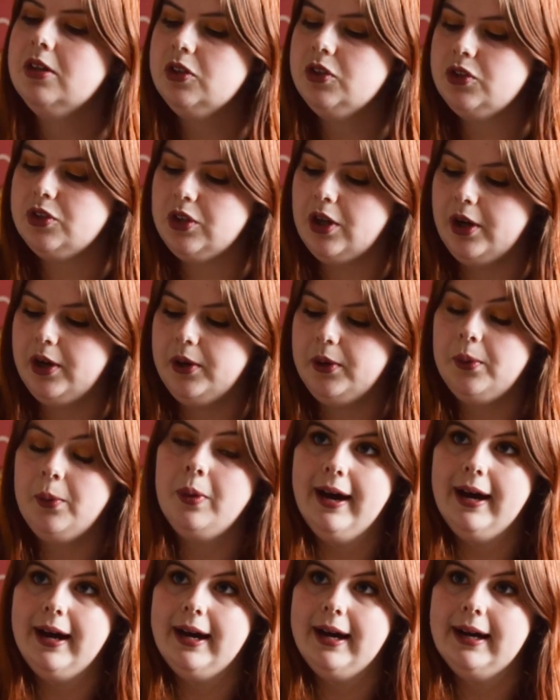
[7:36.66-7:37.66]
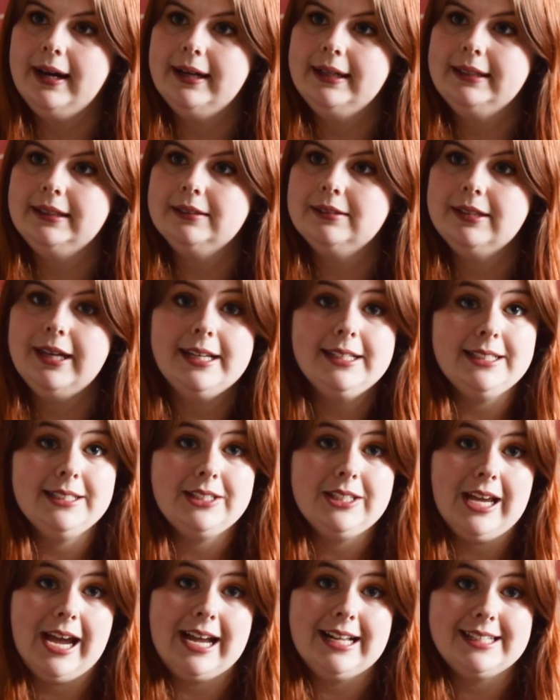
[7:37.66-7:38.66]
So I
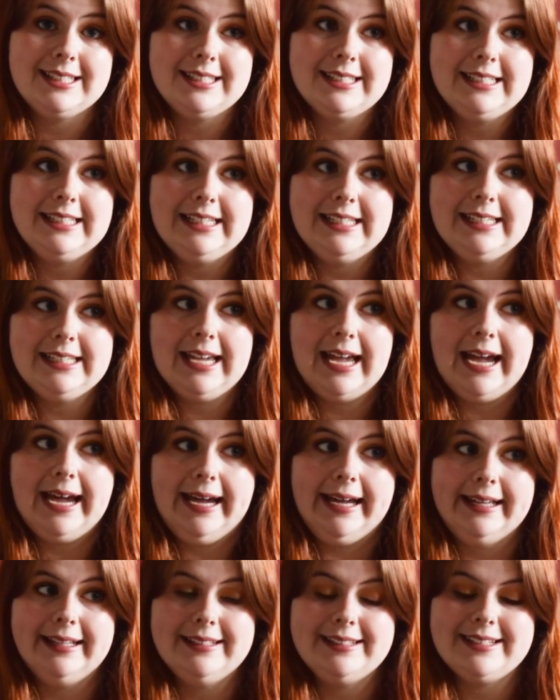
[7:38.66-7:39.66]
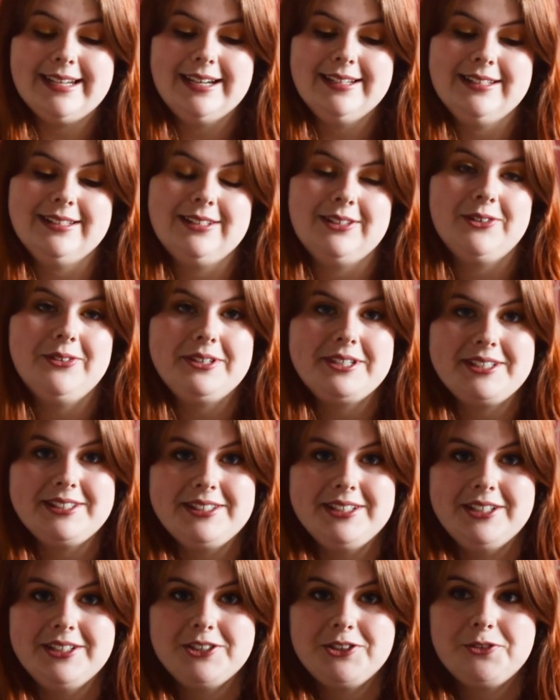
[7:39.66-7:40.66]
headed to Etsy and I did a quick
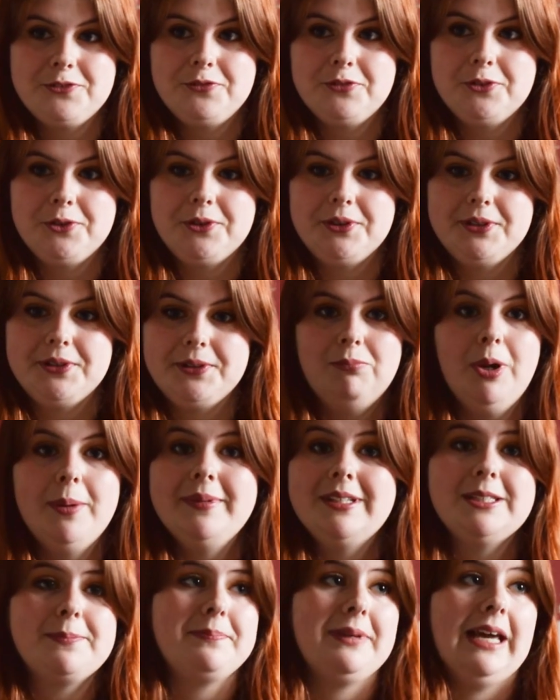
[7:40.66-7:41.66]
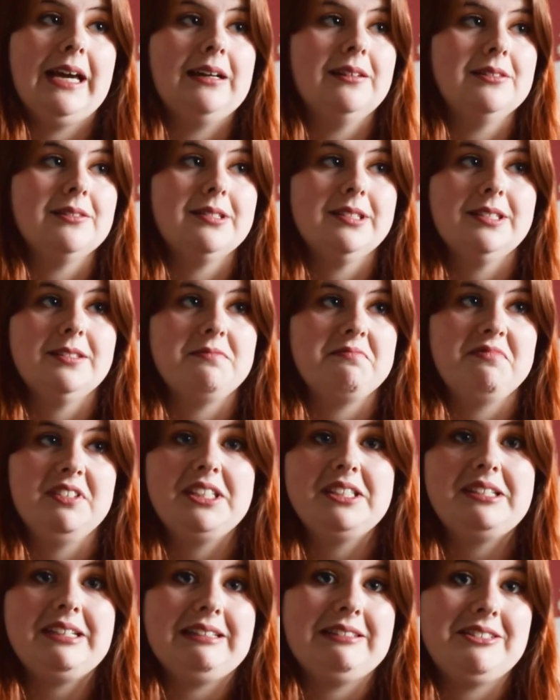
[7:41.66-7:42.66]
search for women's blouse
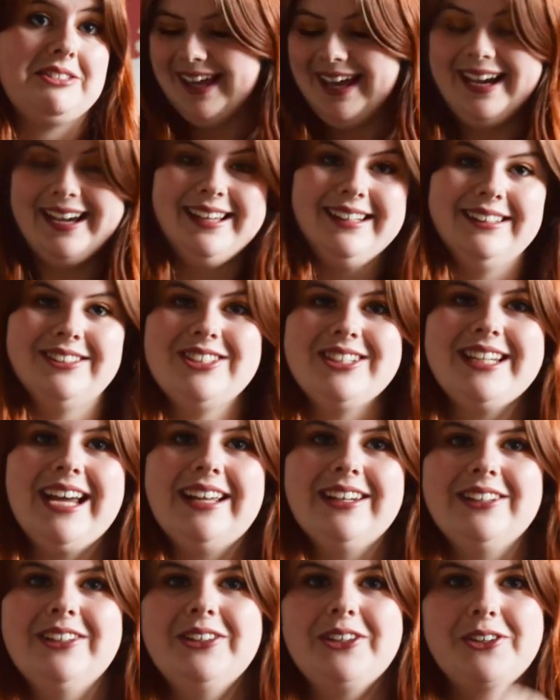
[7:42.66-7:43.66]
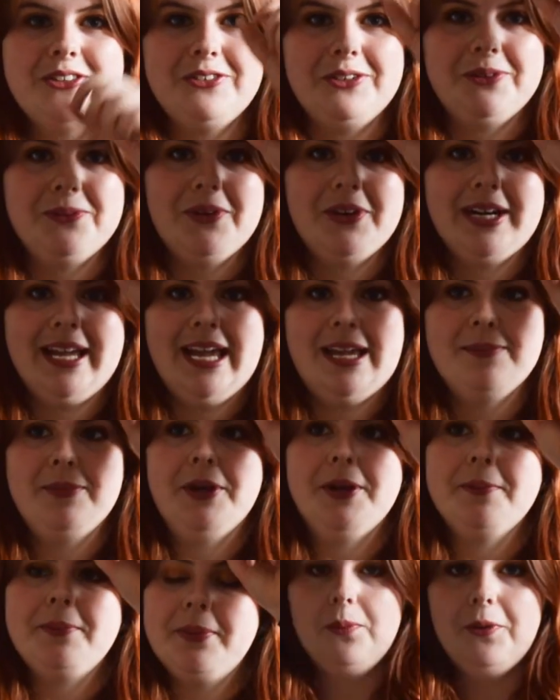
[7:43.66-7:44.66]
vintage and just had a look through what came
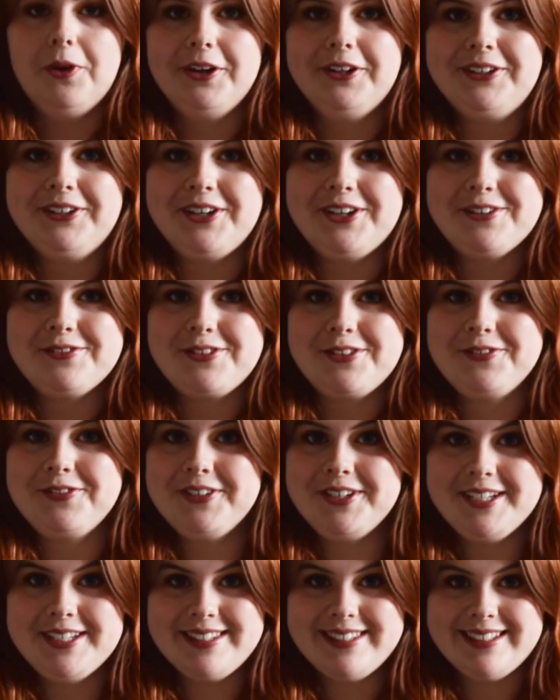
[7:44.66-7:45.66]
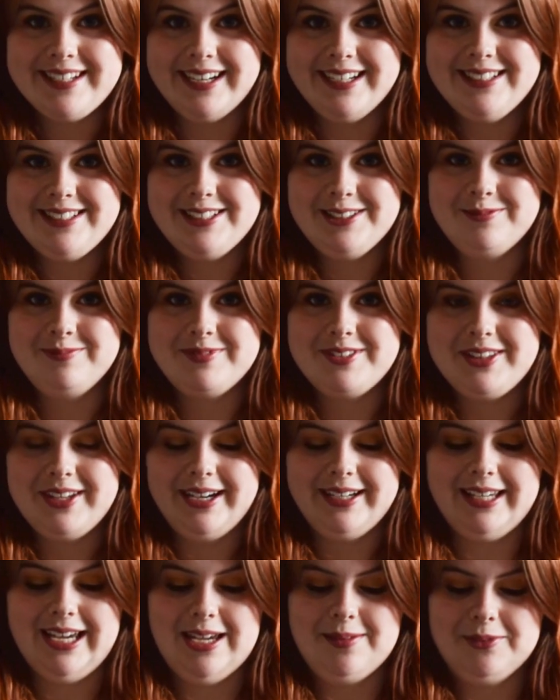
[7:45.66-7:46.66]
up. One of the first items that
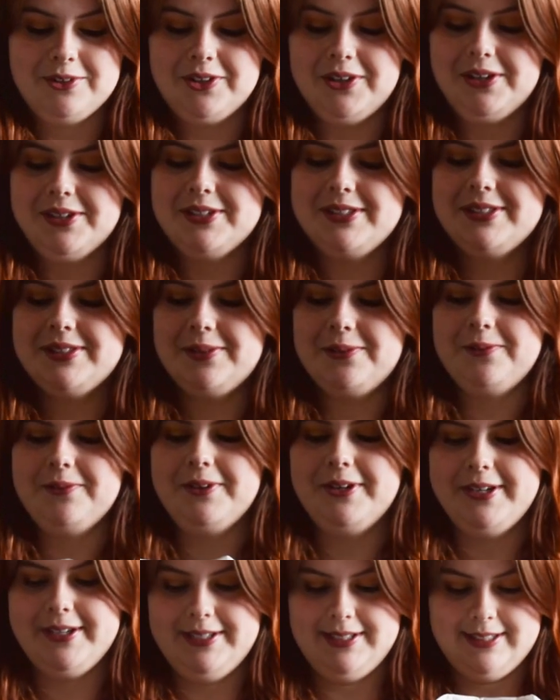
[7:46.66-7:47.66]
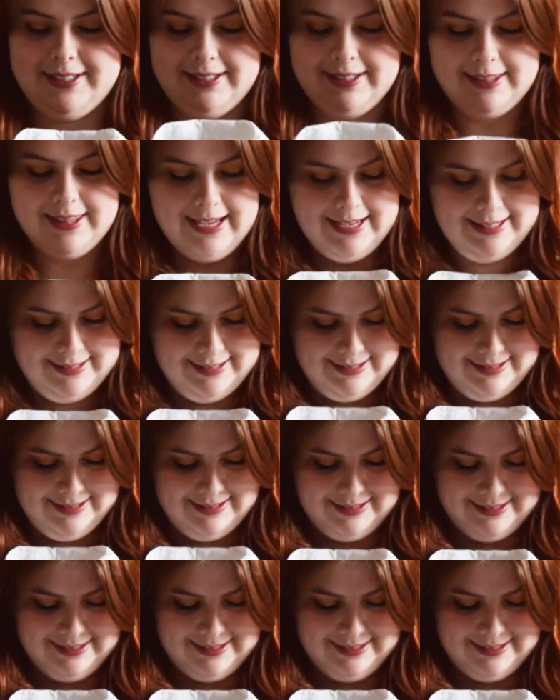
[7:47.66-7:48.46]
I came across was this,